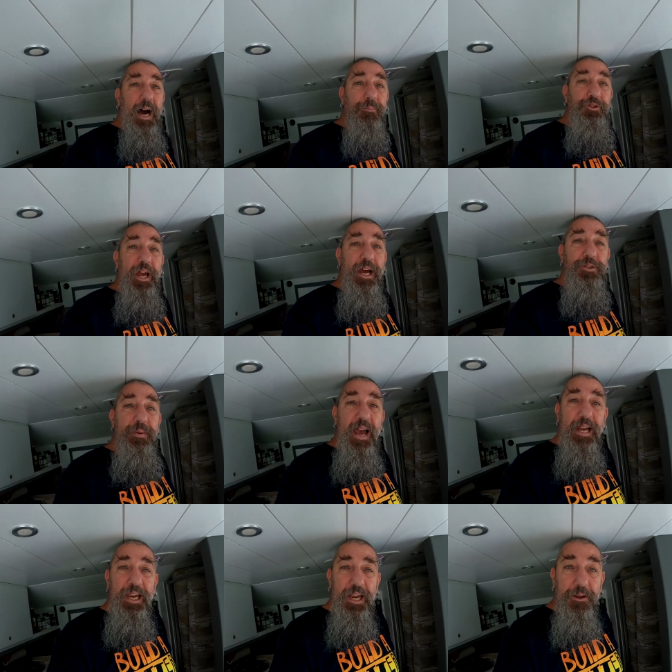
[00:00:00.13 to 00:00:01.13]
I'm Jax
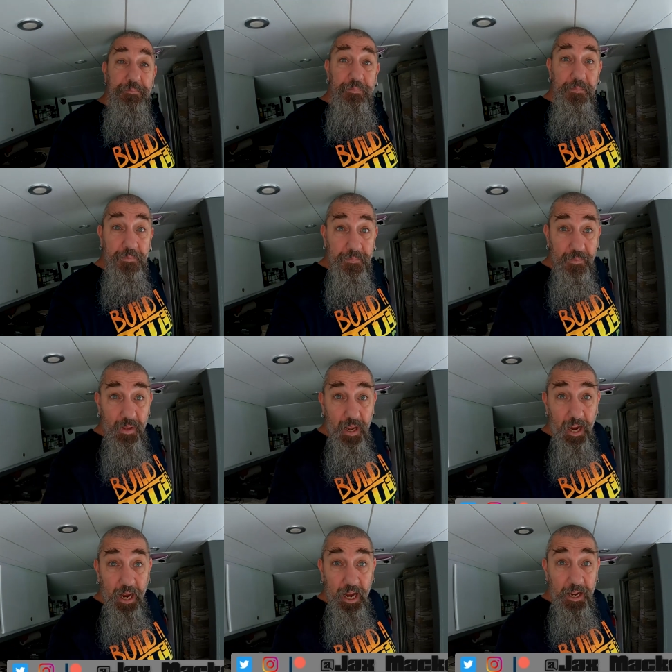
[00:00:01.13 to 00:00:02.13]
Mackey,
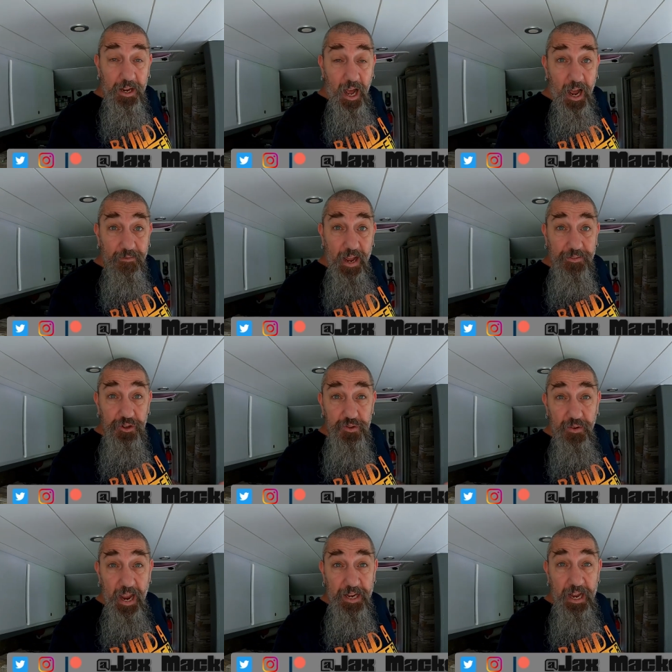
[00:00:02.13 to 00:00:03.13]
and I've had
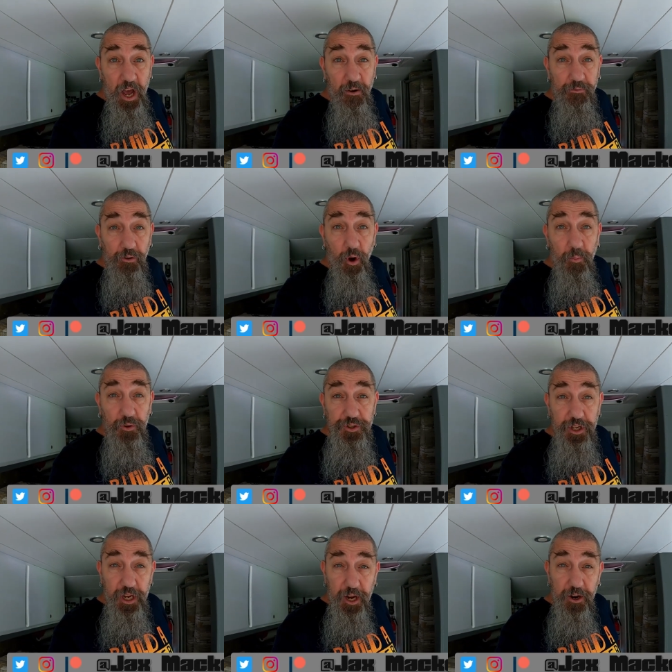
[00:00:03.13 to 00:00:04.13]
this van now for
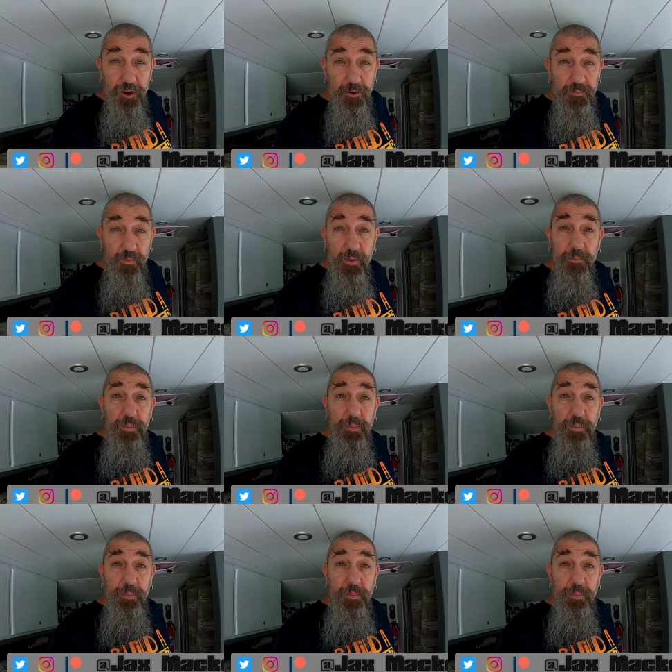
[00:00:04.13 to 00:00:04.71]
almost a year.